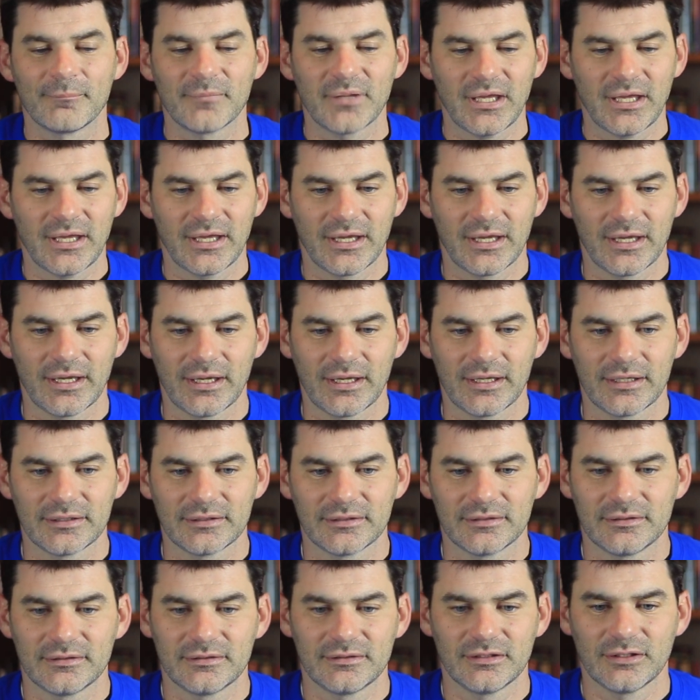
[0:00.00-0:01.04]

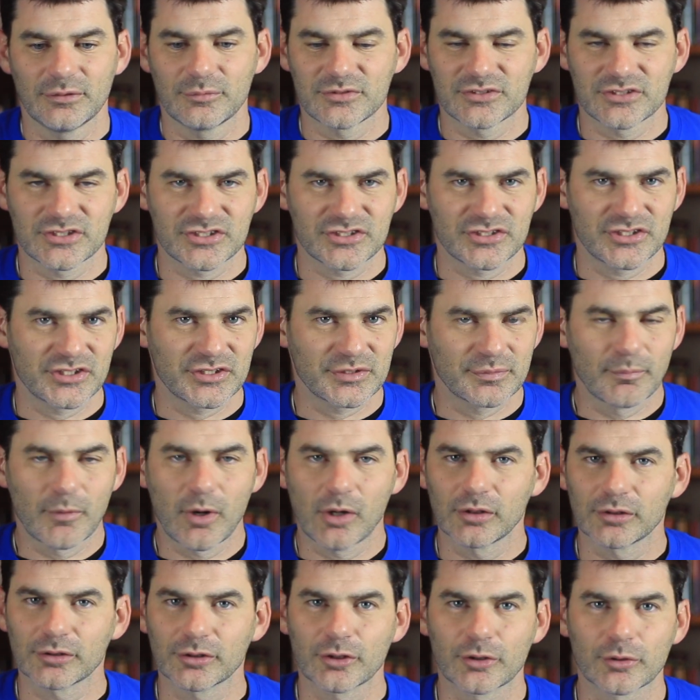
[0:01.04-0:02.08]
and it was just these
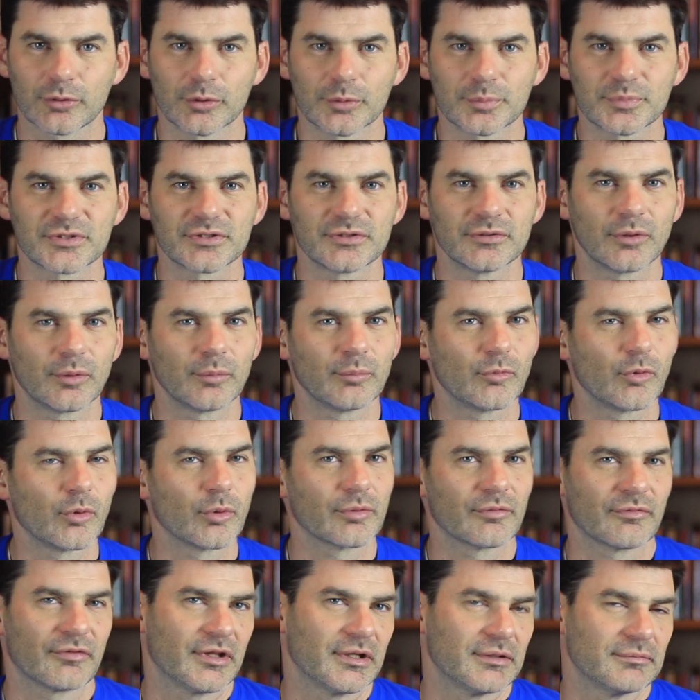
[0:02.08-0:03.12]
smaller groups, no
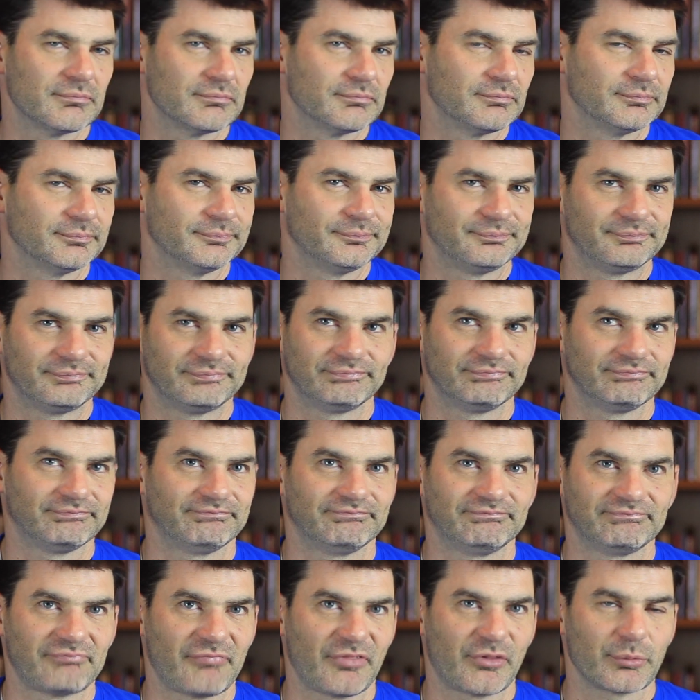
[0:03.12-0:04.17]
more than
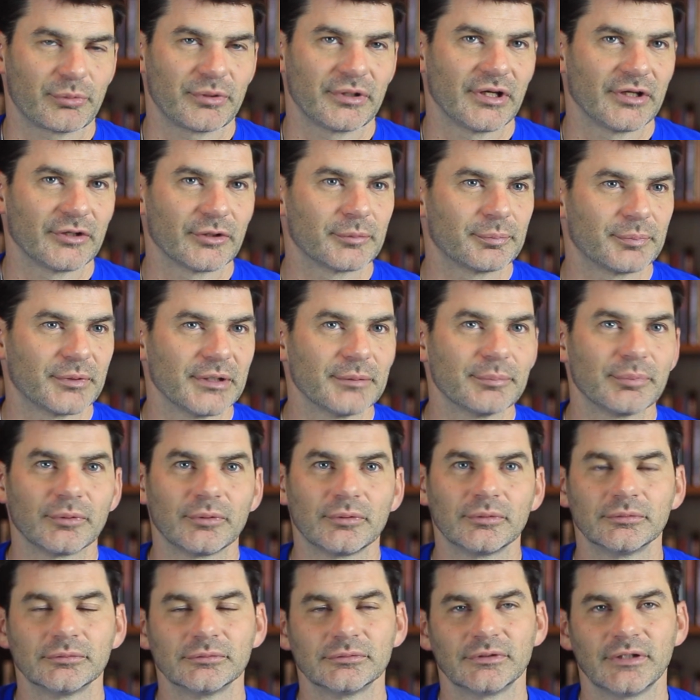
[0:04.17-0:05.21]
300
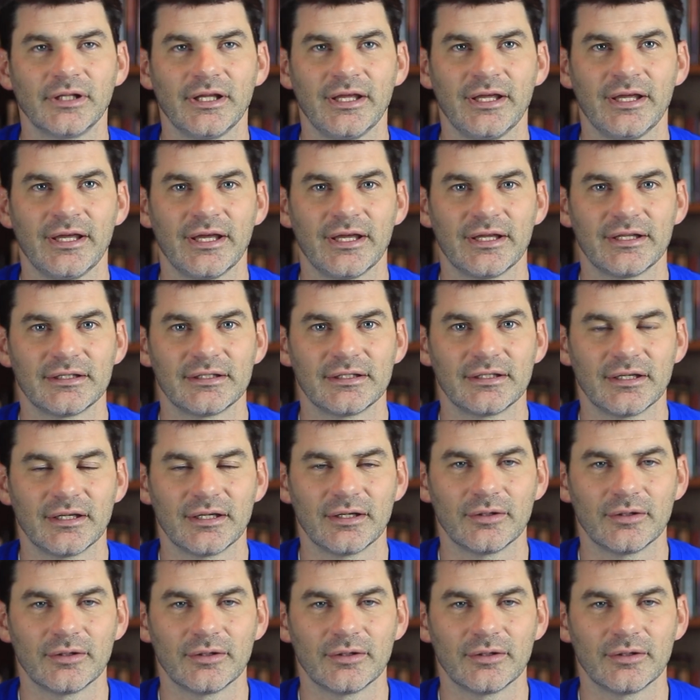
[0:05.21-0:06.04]
people, and